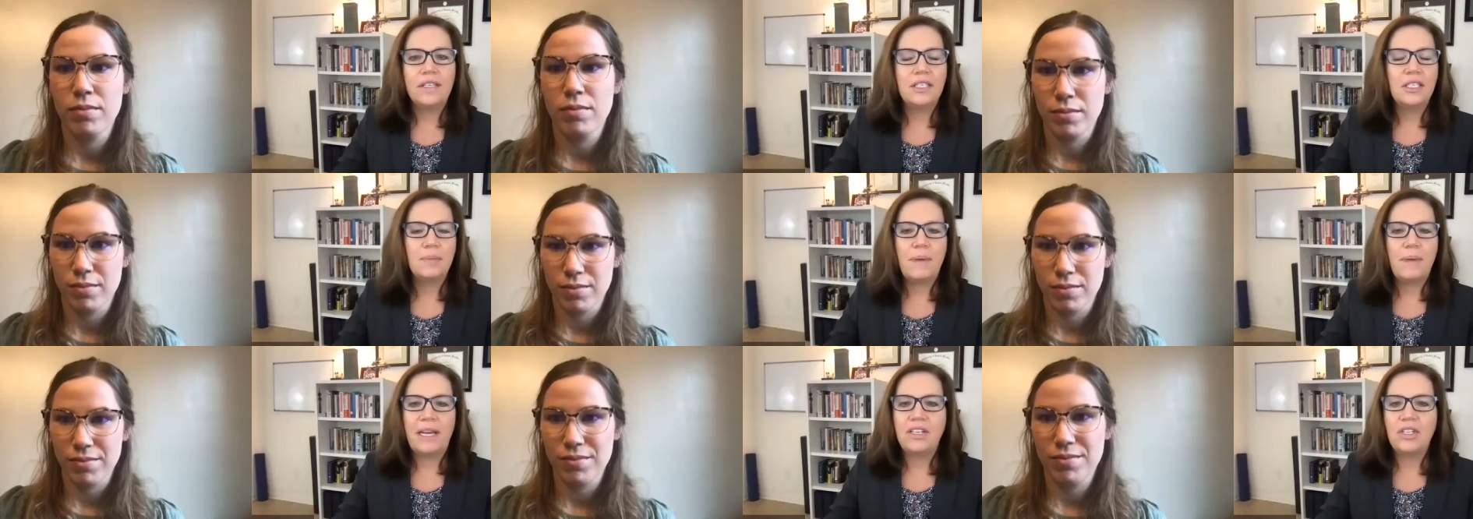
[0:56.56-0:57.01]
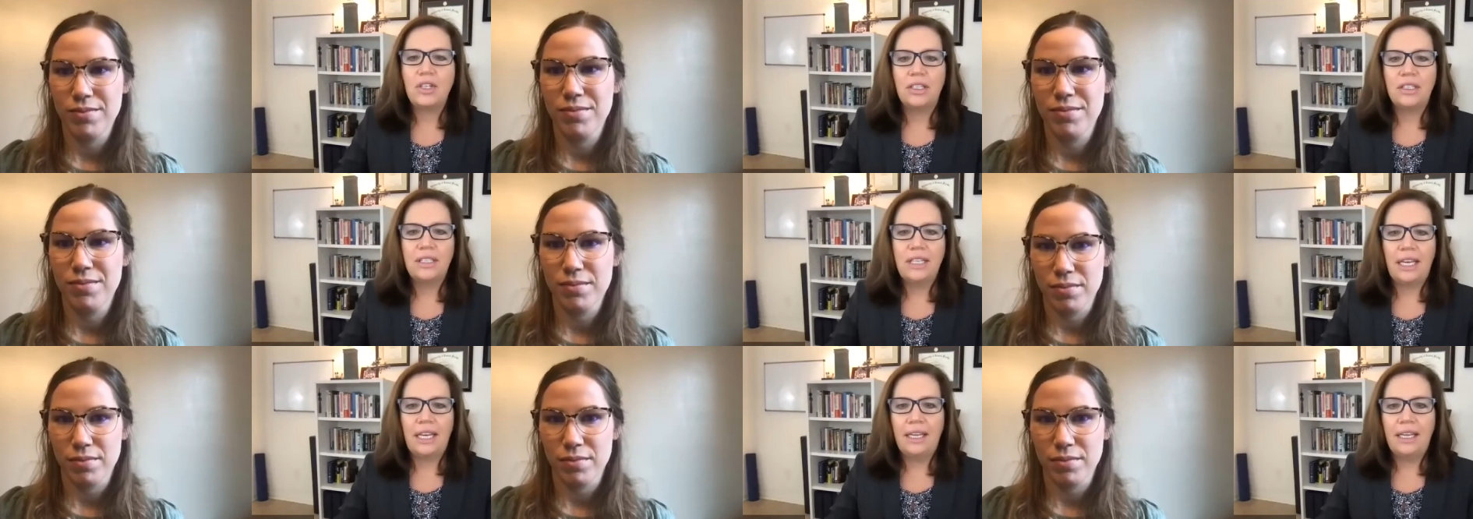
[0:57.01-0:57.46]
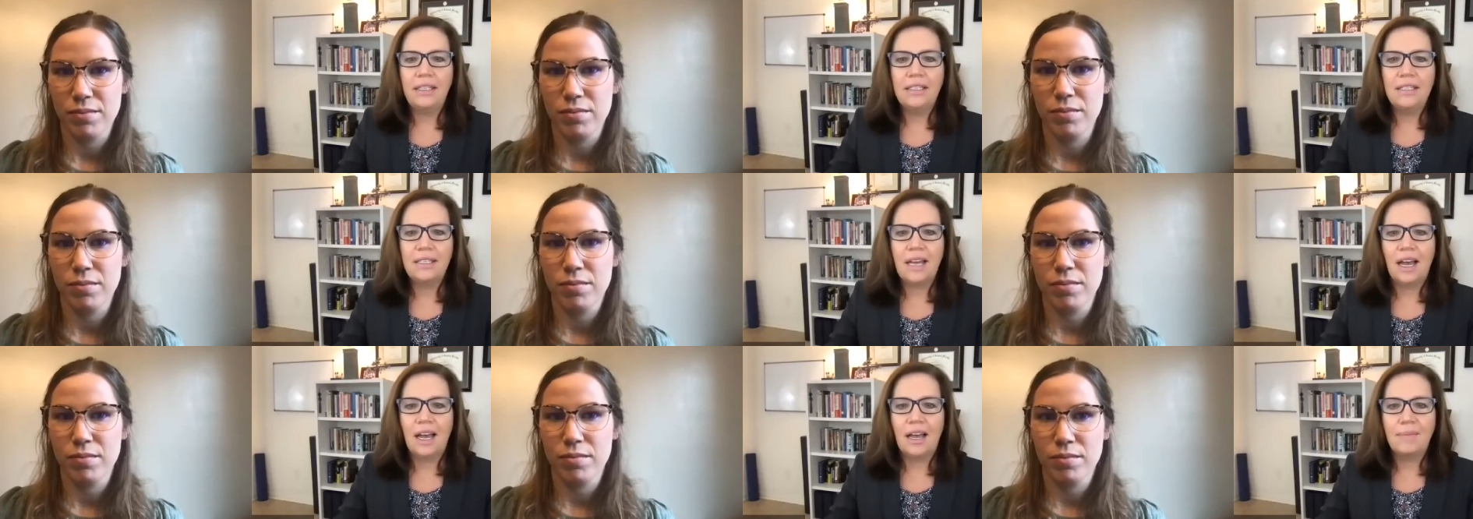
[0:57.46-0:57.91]
Speaker 1: the special
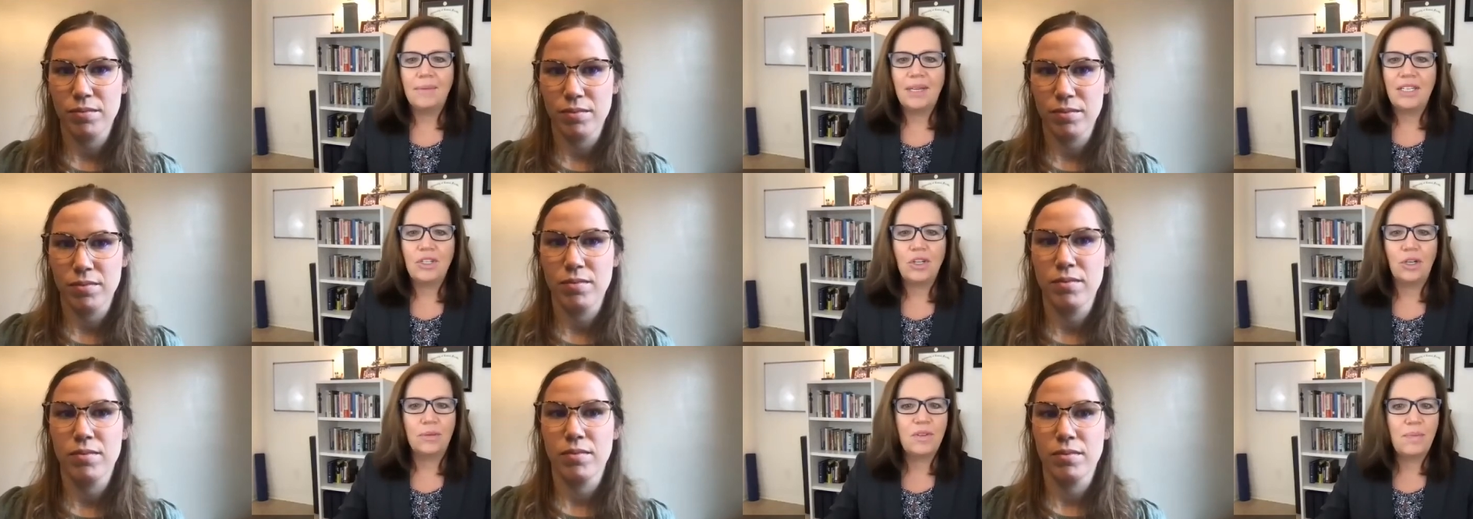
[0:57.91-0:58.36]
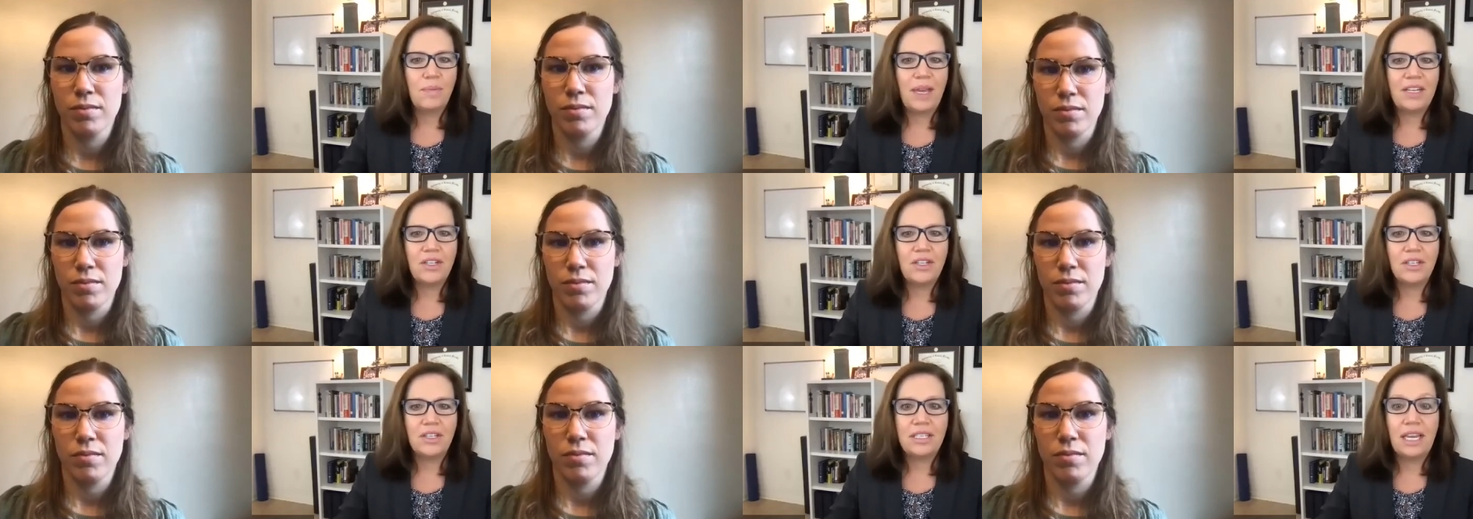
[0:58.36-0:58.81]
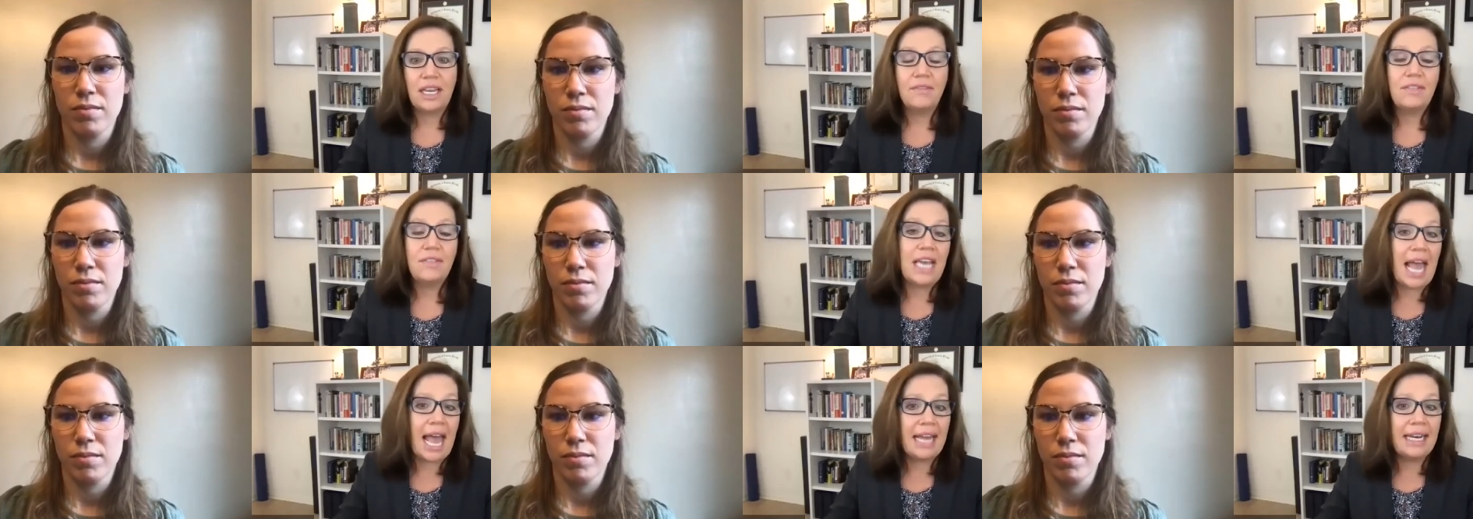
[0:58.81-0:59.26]
needs um, in terms of patient
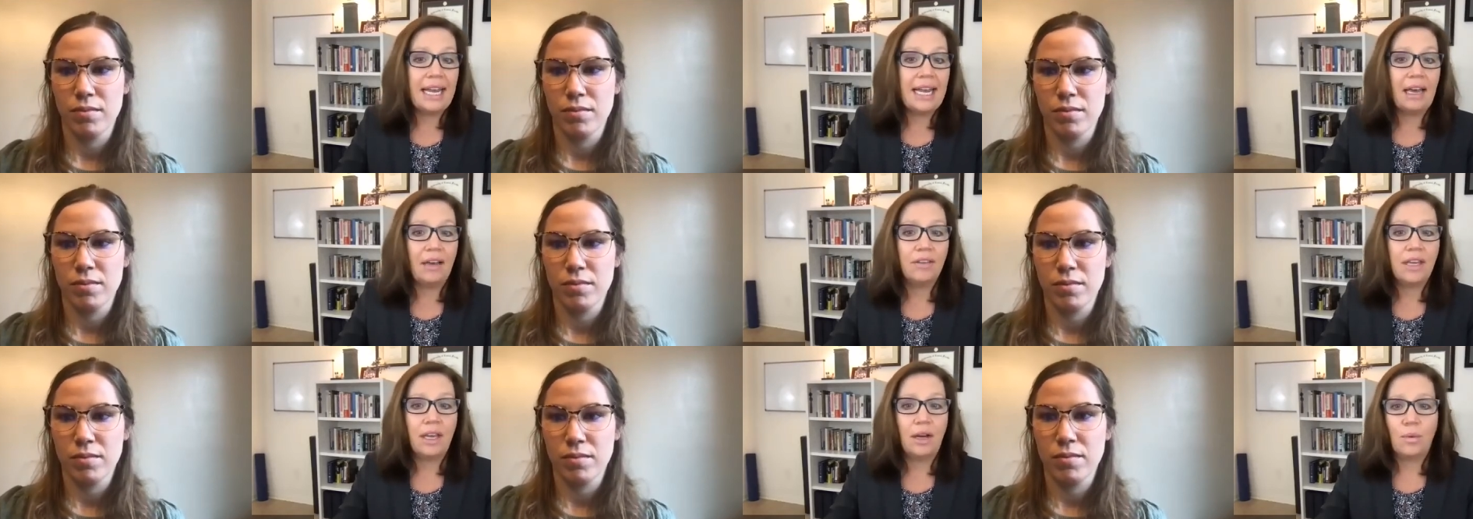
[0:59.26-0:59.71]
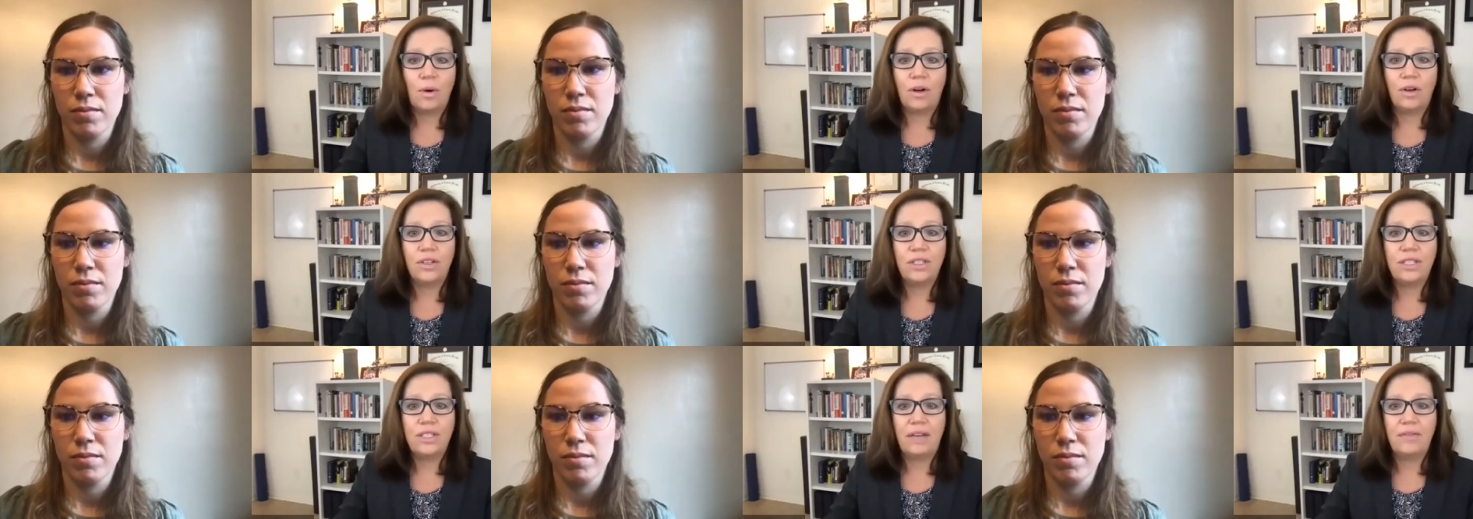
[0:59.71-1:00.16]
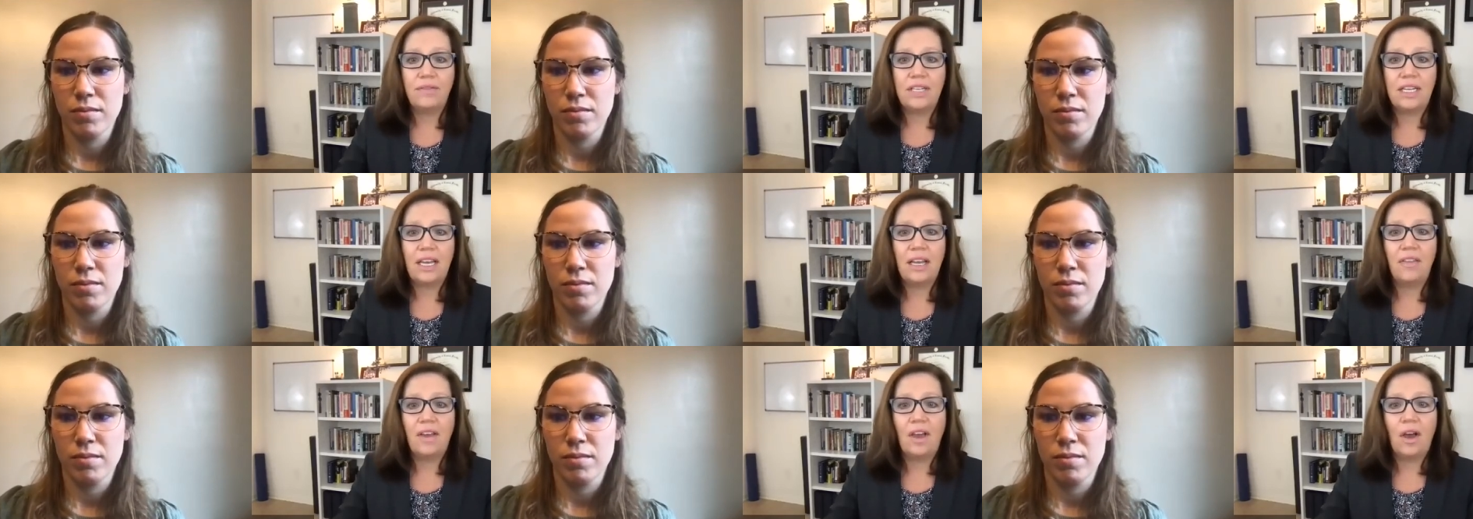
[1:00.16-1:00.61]
safety and healthcare worker
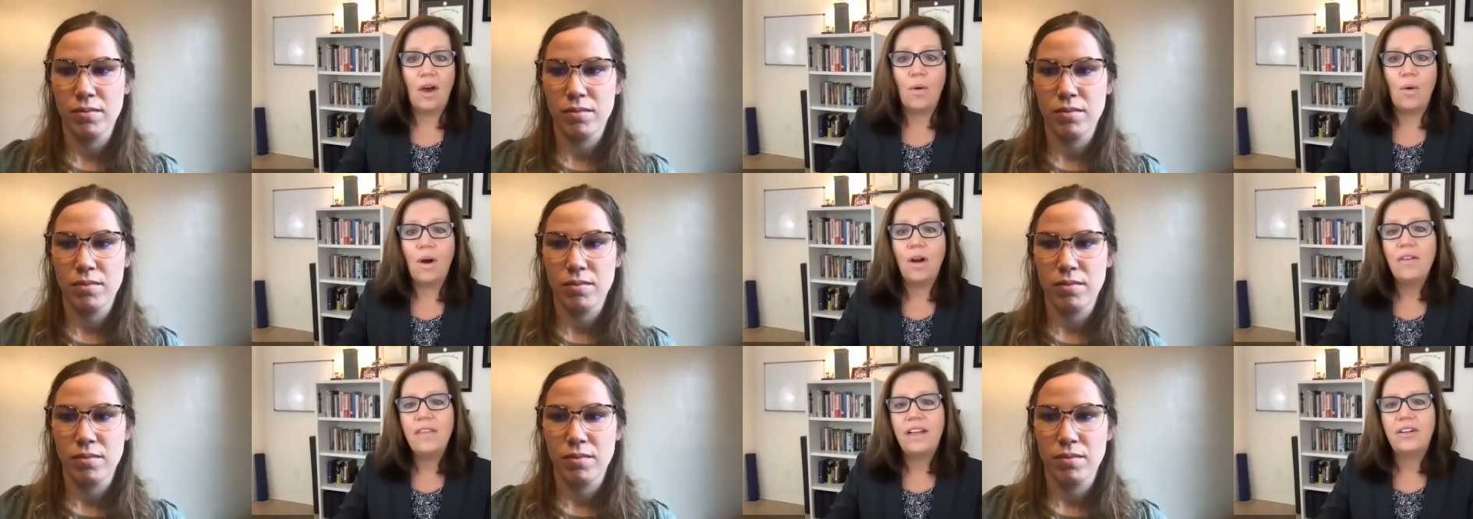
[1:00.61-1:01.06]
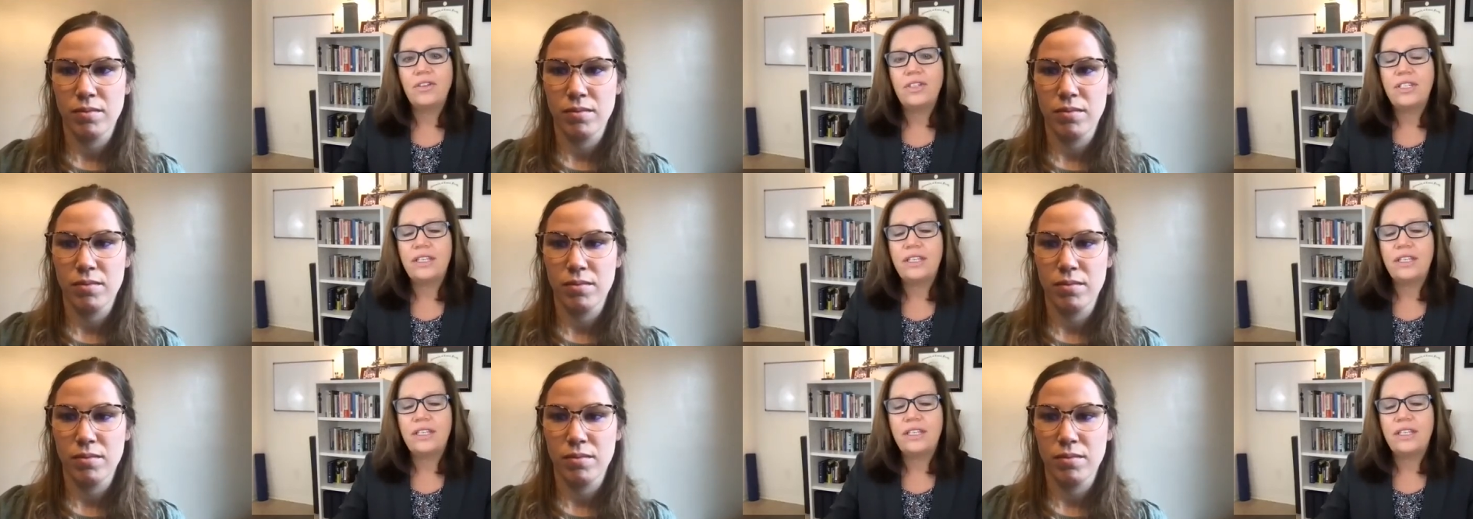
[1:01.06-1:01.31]
safety in the O R that are